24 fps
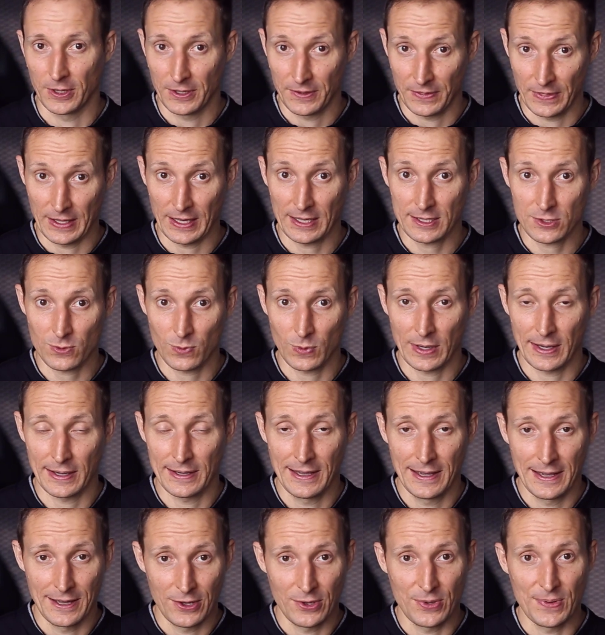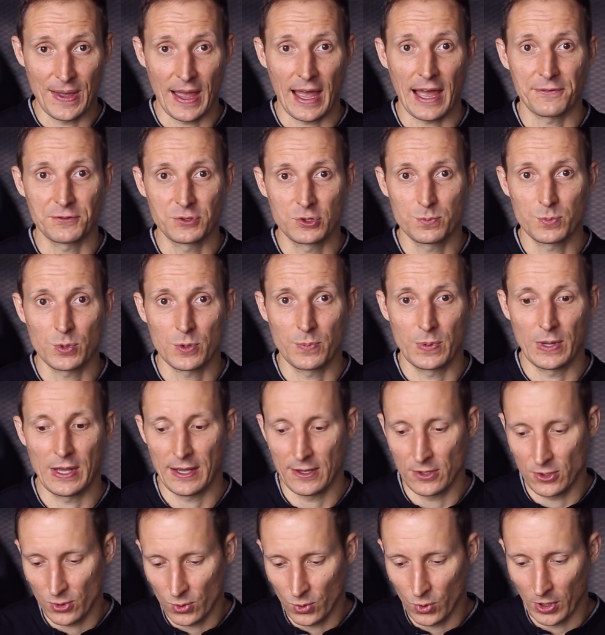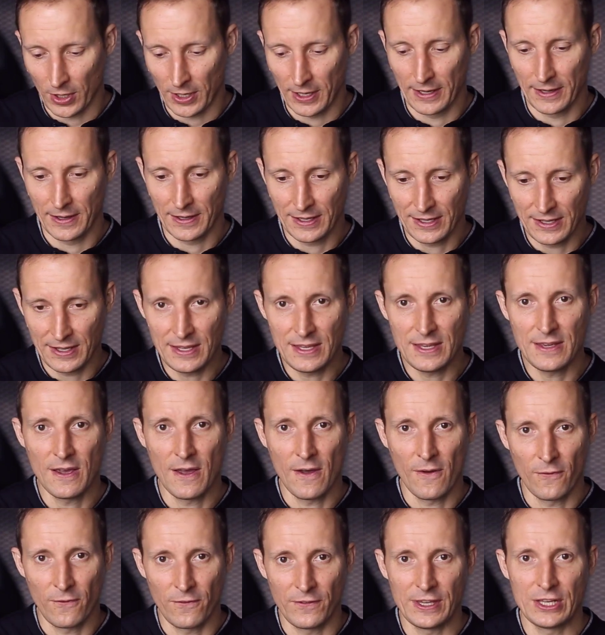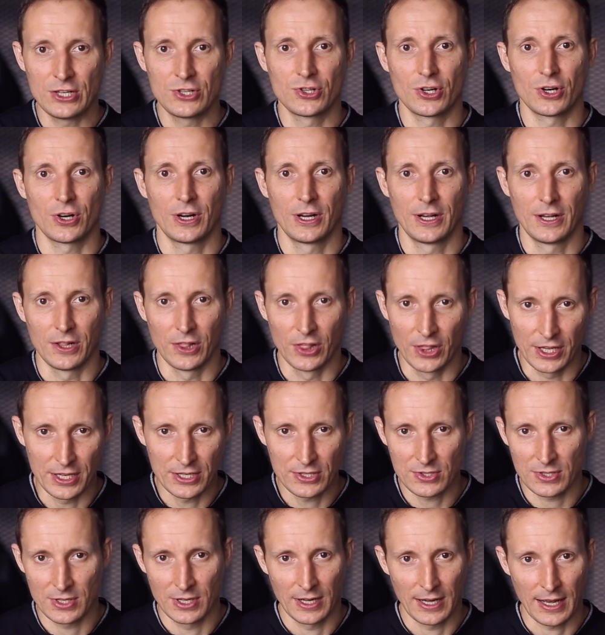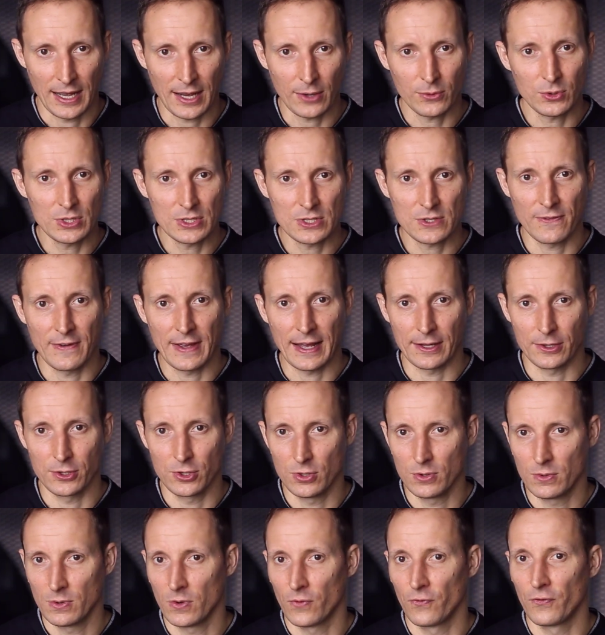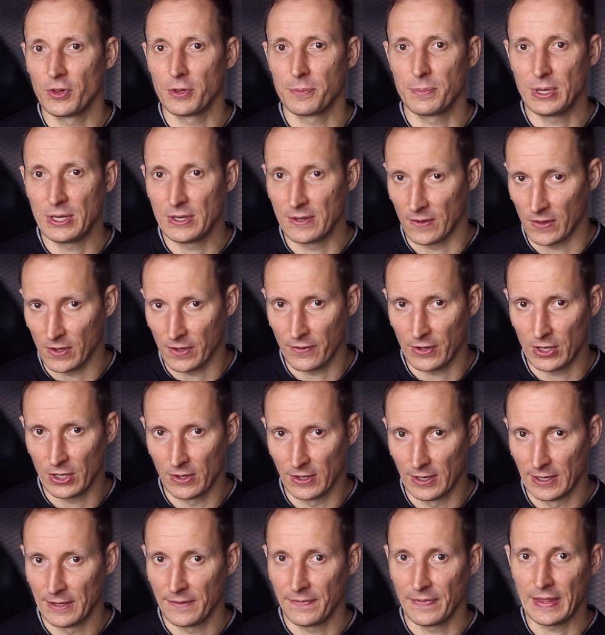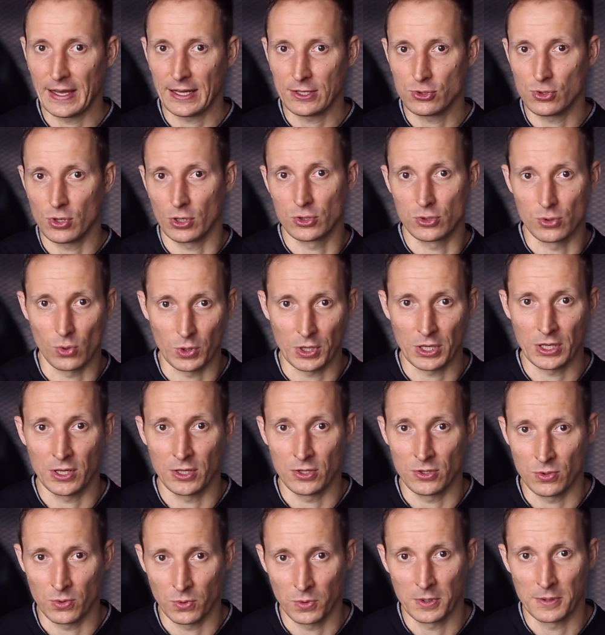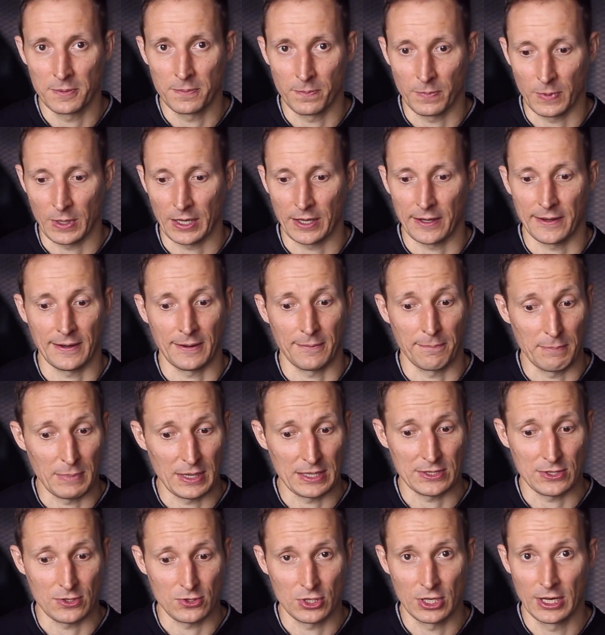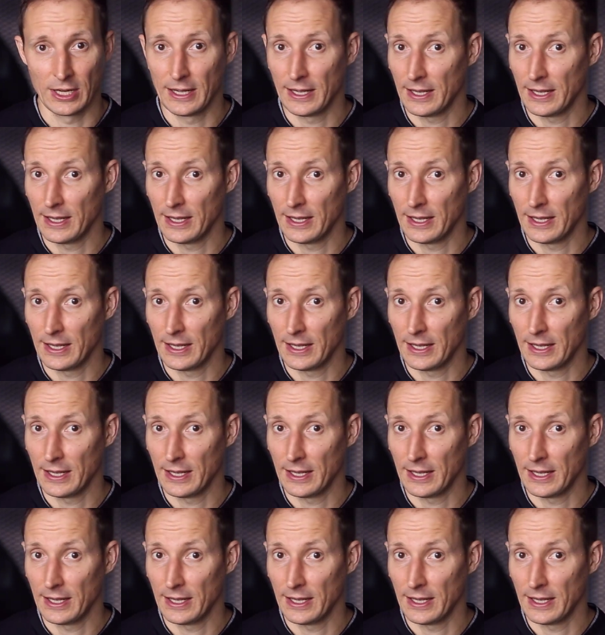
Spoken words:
That's why you have to prepare your key feature list, how this value will be delivered that you are talking in your marketing message.